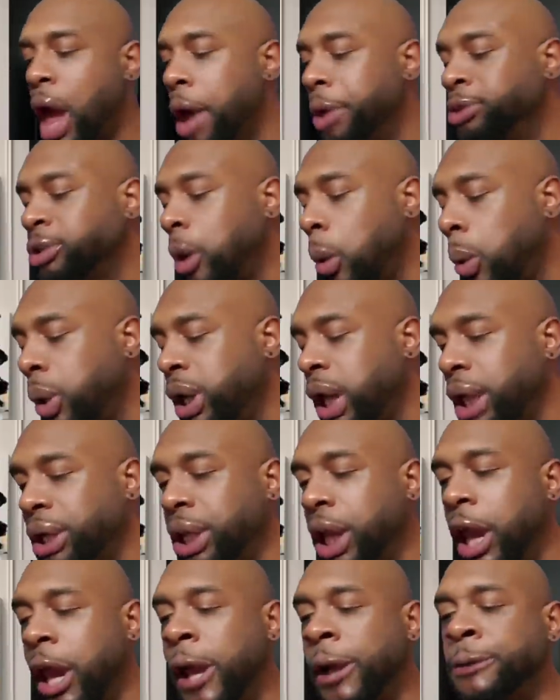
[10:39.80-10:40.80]
I don't know what I
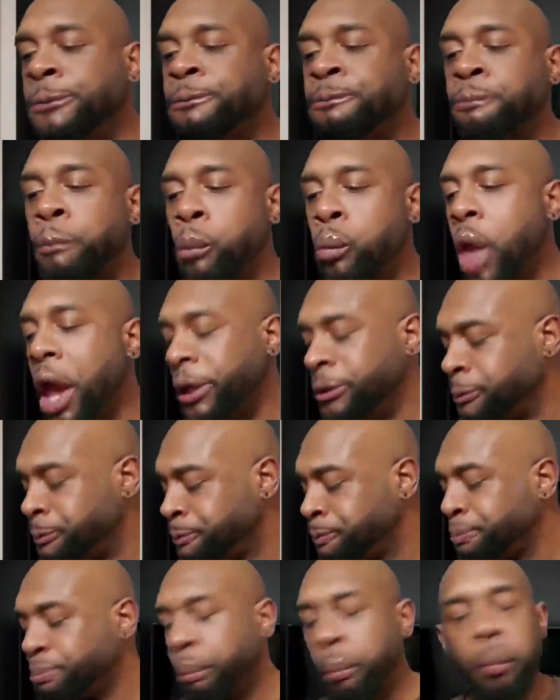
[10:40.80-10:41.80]
did
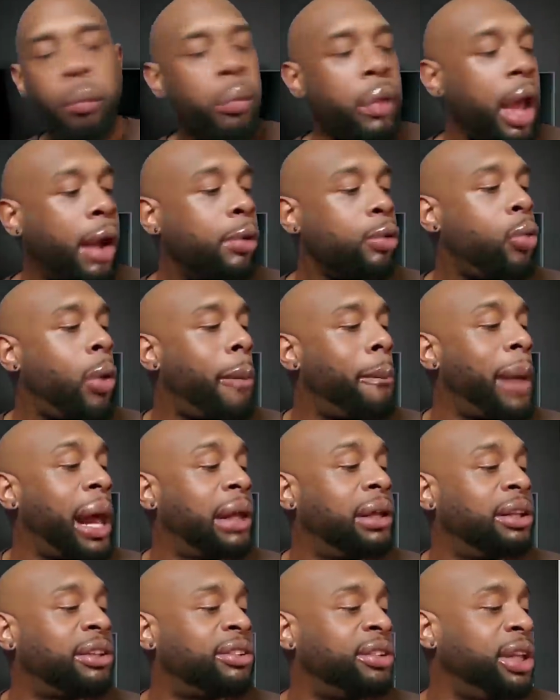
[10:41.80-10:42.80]
with
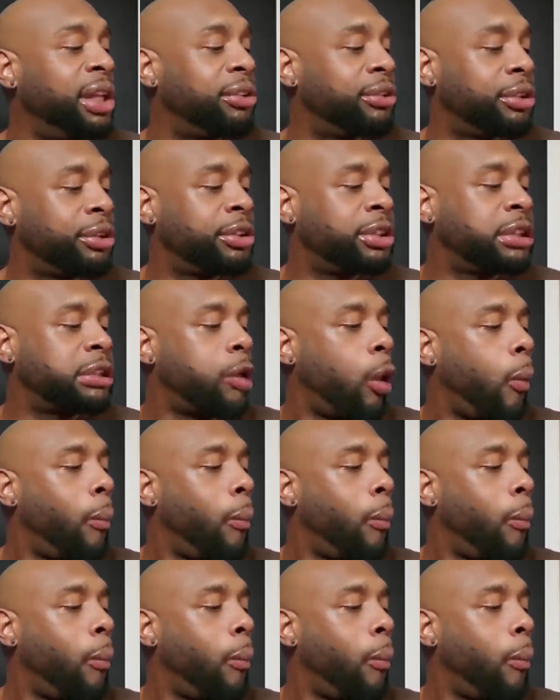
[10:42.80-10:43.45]
my little scissors.